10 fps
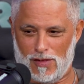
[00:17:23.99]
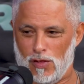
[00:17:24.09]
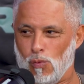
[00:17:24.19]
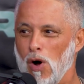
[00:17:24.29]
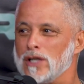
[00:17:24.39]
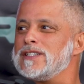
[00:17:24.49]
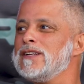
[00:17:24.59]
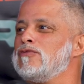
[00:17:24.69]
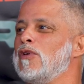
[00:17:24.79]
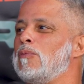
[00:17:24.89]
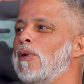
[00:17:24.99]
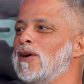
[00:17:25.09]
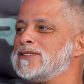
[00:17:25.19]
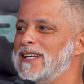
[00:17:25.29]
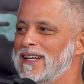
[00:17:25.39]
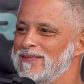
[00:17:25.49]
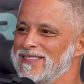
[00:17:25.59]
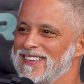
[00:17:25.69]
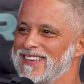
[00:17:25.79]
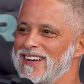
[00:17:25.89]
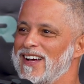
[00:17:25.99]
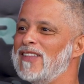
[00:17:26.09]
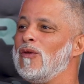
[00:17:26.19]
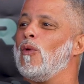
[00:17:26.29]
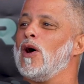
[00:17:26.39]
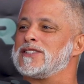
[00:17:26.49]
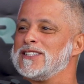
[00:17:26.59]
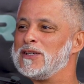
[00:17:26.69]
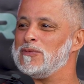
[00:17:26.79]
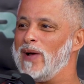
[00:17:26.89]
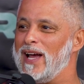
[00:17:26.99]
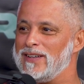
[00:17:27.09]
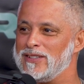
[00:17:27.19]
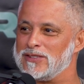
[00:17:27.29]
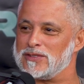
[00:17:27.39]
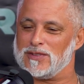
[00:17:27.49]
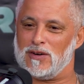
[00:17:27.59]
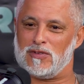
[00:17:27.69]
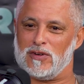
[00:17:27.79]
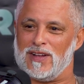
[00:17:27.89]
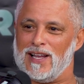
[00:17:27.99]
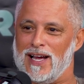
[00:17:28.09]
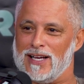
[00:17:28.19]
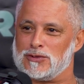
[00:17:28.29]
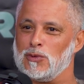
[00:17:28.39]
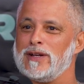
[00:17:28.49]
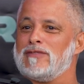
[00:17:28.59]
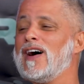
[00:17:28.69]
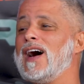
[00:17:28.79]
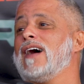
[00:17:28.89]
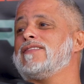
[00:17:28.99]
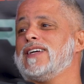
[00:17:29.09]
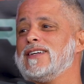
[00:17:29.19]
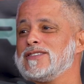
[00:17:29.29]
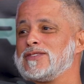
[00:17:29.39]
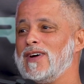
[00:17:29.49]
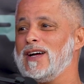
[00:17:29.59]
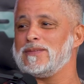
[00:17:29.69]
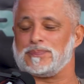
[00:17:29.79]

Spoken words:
the Washington football team, and the Washington Commanders for the last 25 years, right?